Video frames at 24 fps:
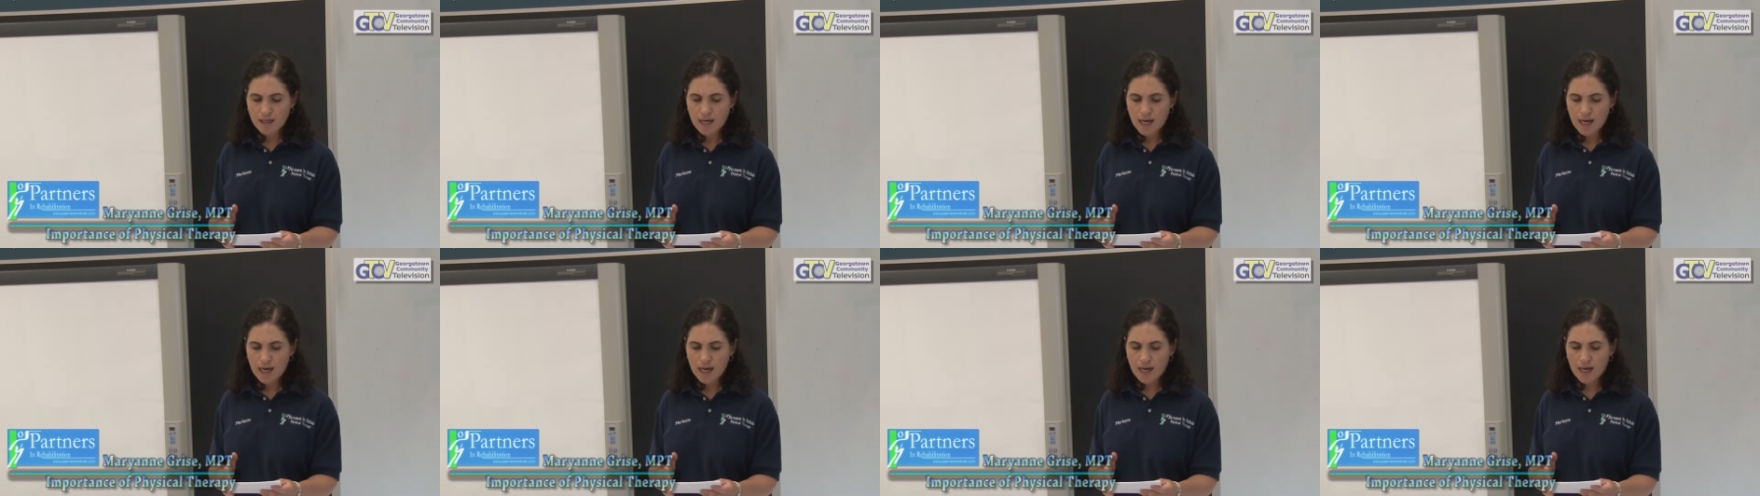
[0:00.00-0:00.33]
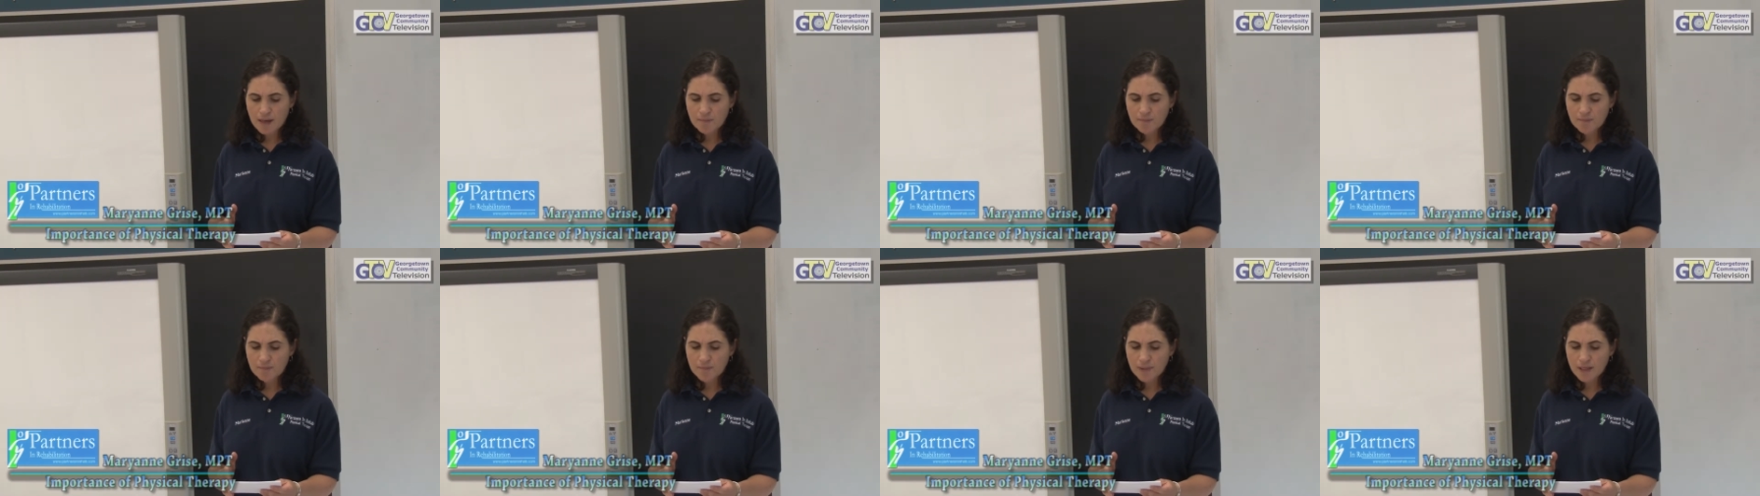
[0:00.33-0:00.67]

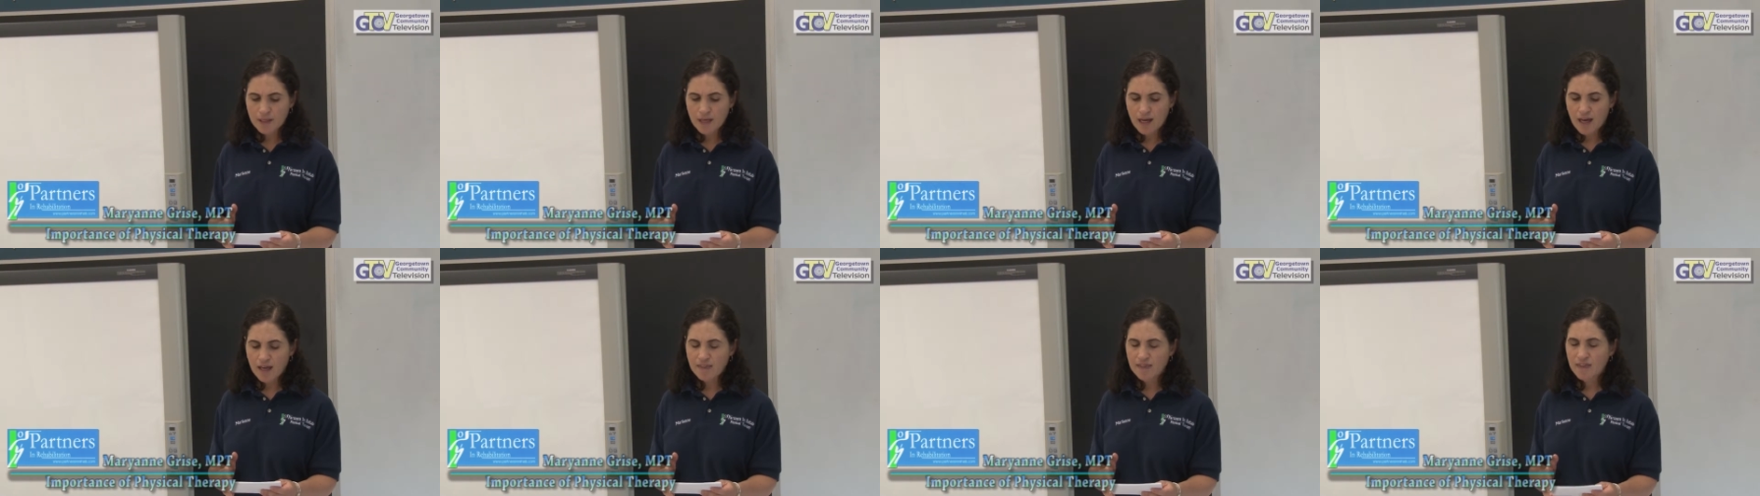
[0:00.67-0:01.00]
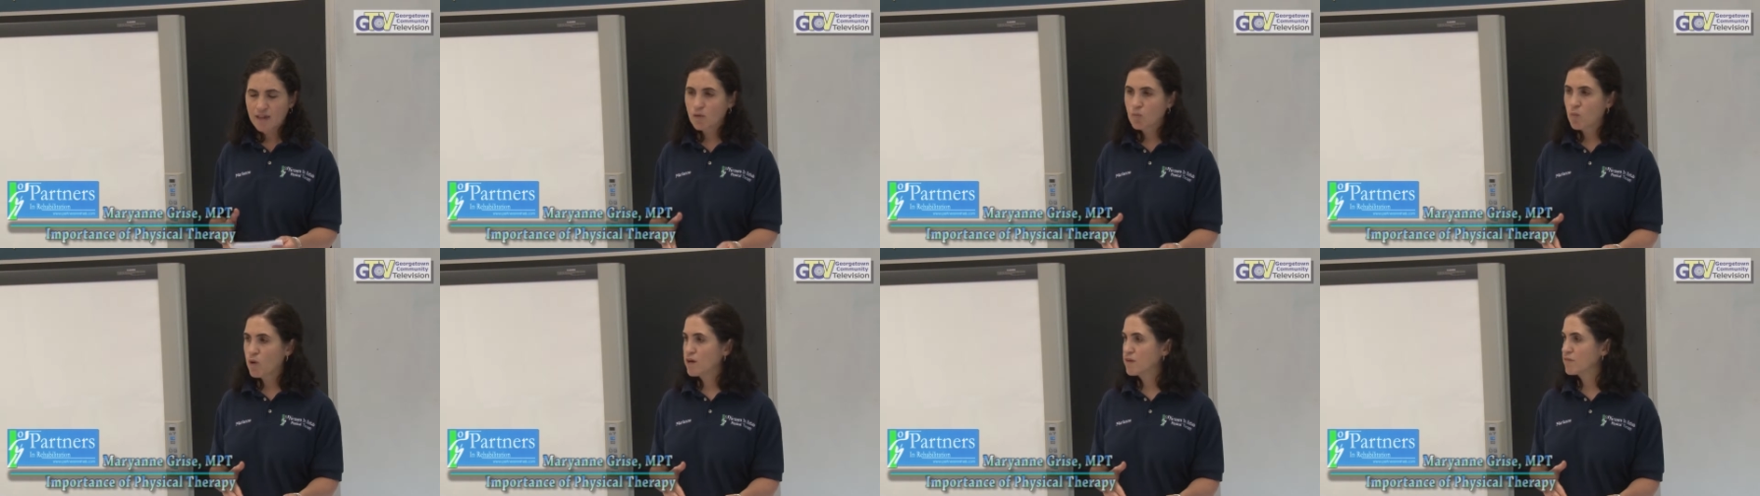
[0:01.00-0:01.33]
Um, I
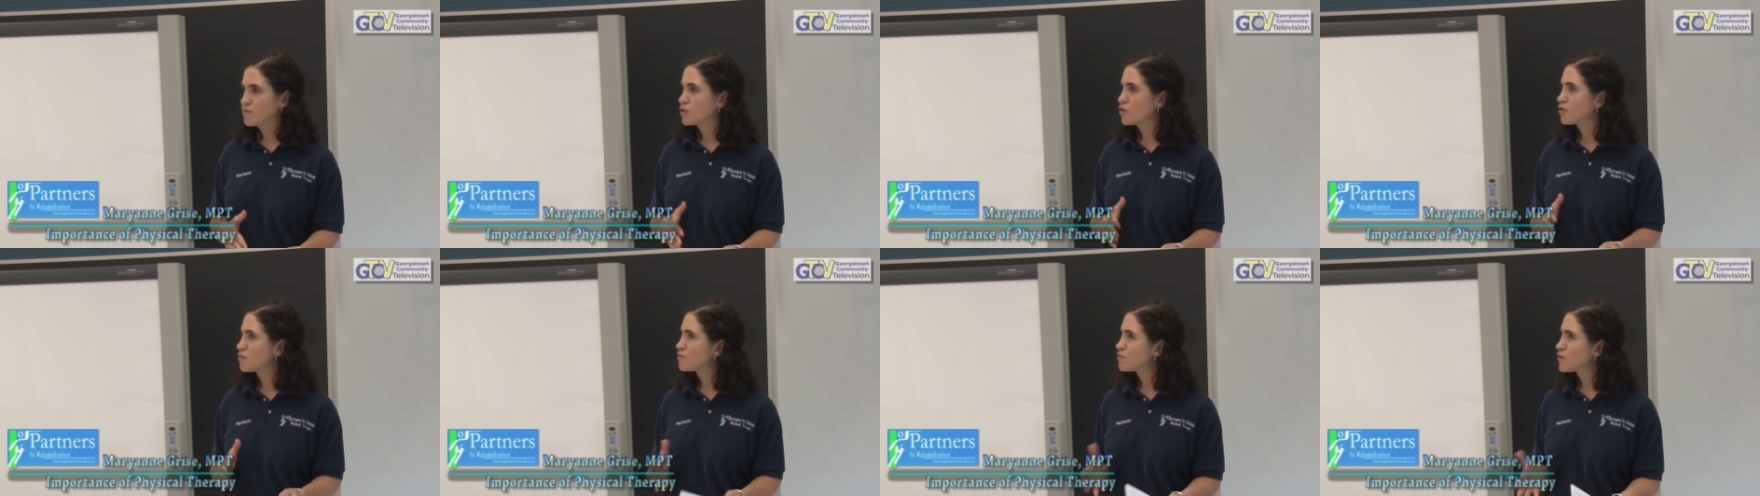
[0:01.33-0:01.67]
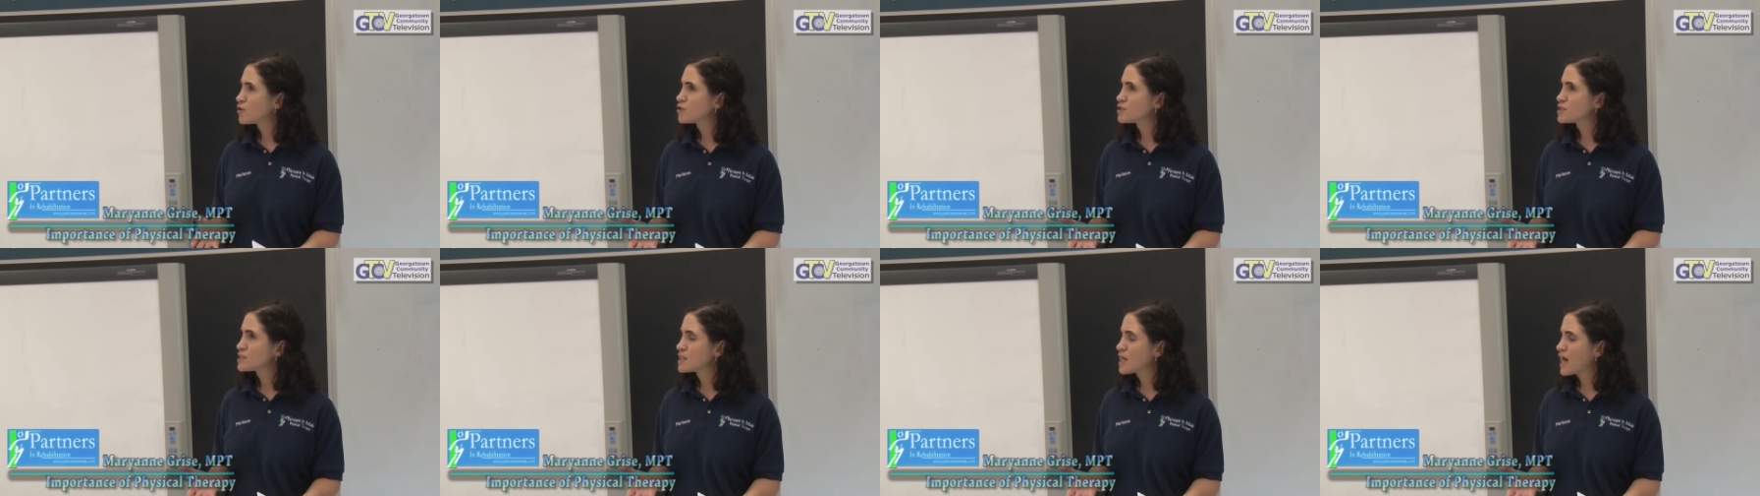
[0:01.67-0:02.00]
think one of your
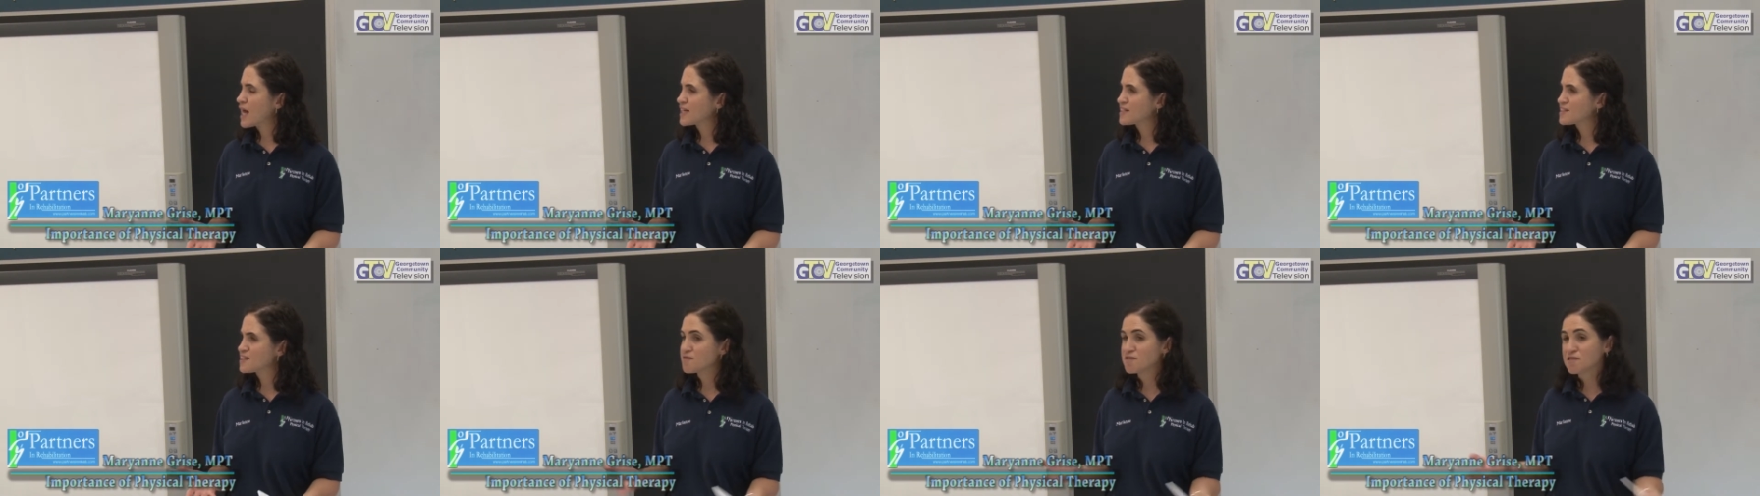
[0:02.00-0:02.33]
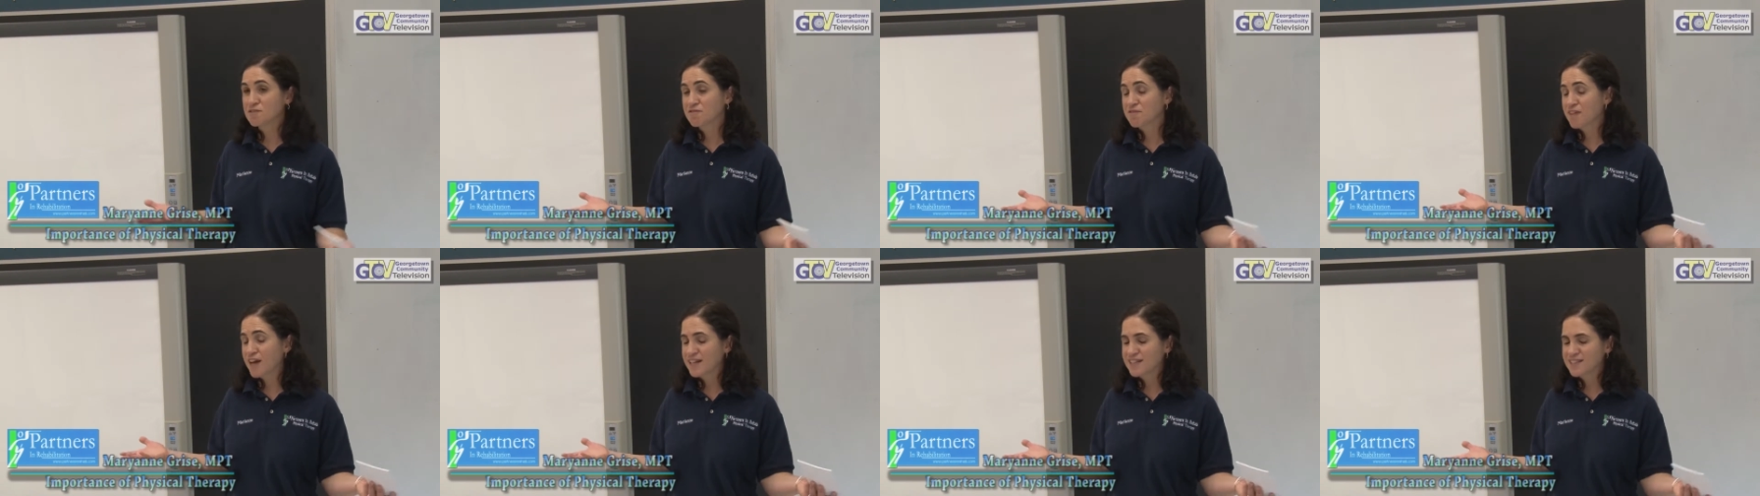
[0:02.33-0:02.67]
first lines of
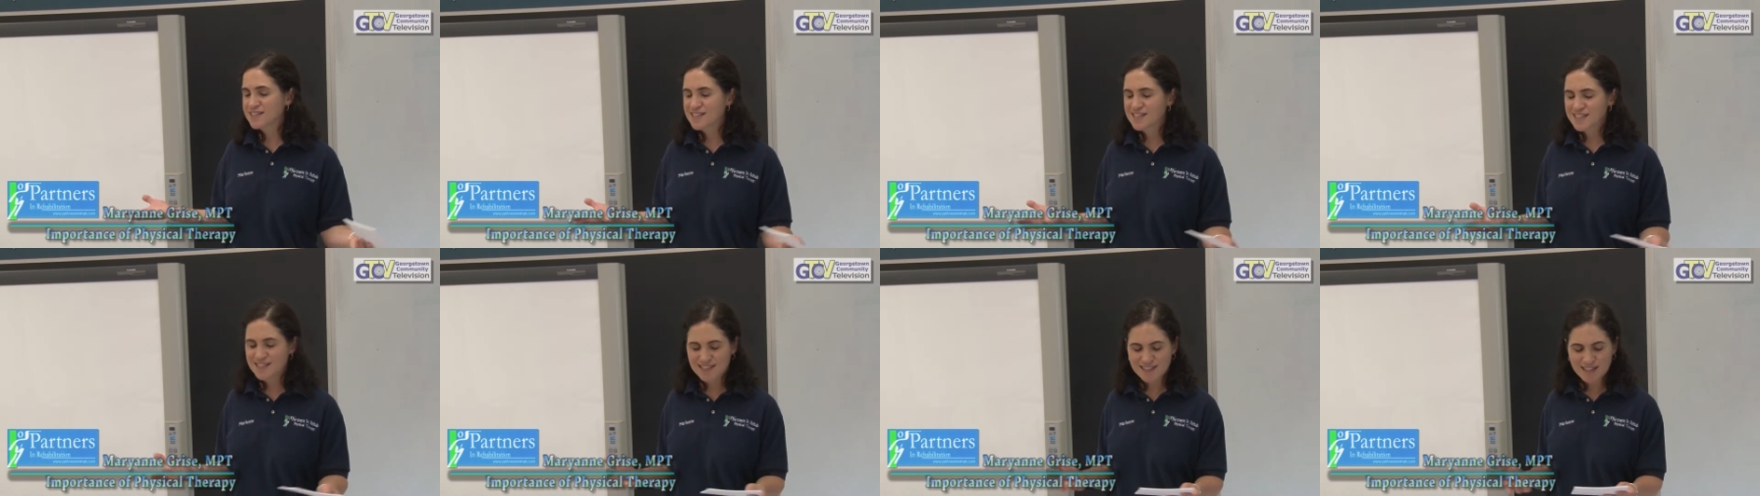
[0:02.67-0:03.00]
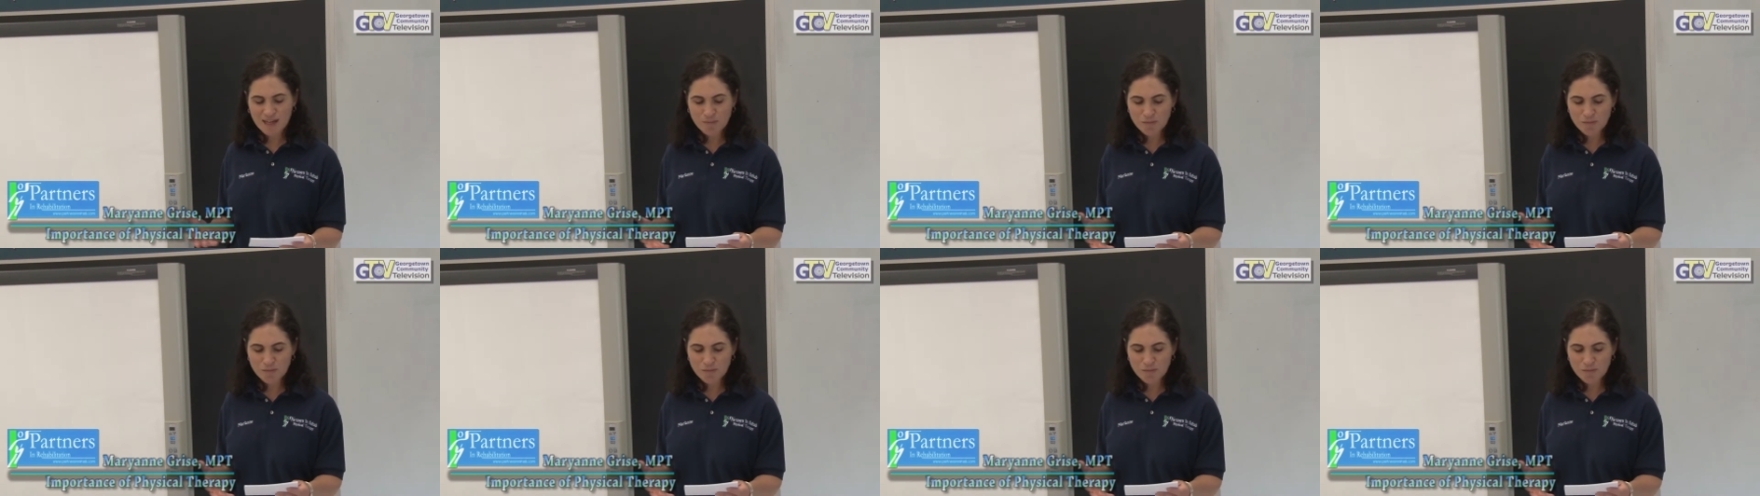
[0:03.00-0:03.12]
defense,